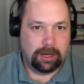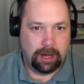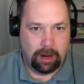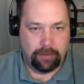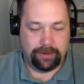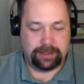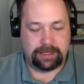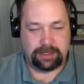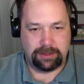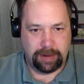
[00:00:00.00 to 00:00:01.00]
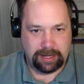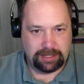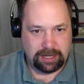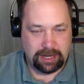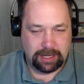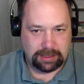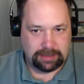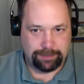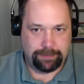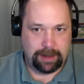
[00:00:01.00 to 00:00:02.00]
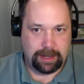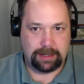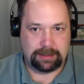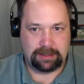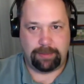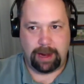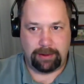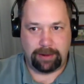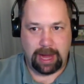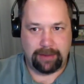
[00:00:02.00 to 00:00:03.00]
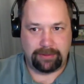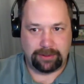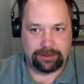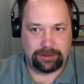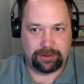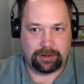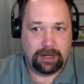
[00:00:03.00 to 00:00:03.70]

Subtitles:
over the situation, and it spiraled out of control,